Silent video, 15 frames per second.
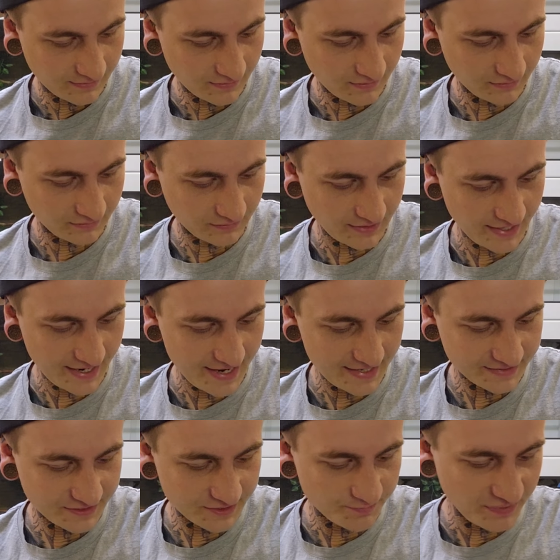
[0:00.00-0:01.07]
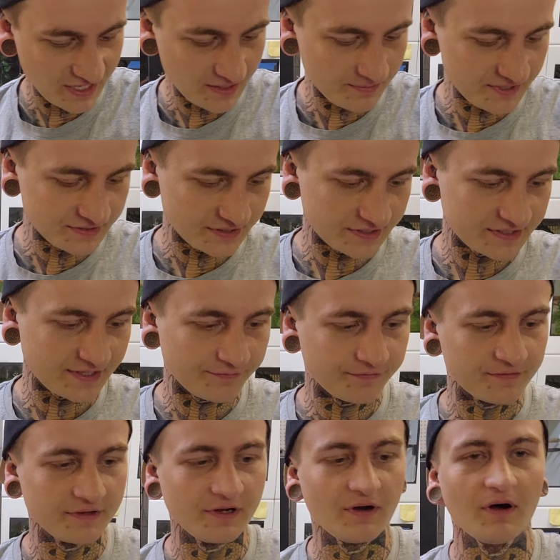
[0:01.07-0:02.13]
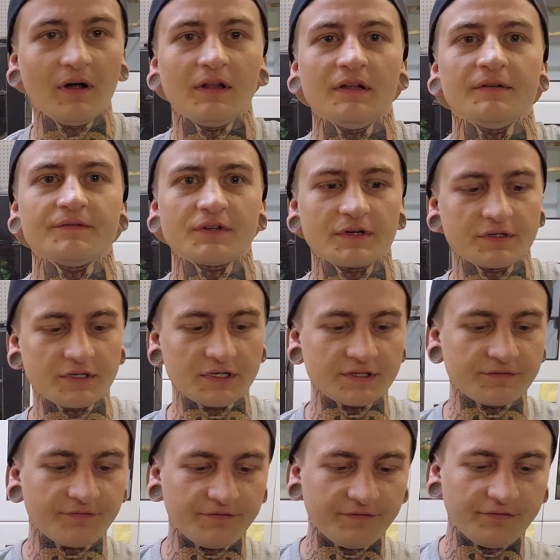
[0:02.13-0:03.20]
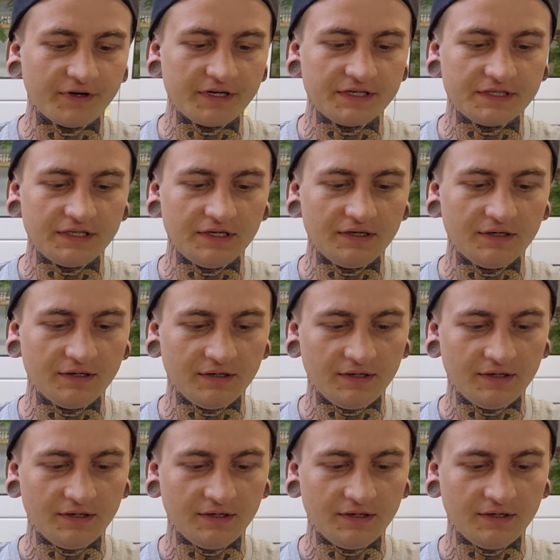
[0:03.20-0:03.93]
all the Liasis babies except for the olives are just feisty.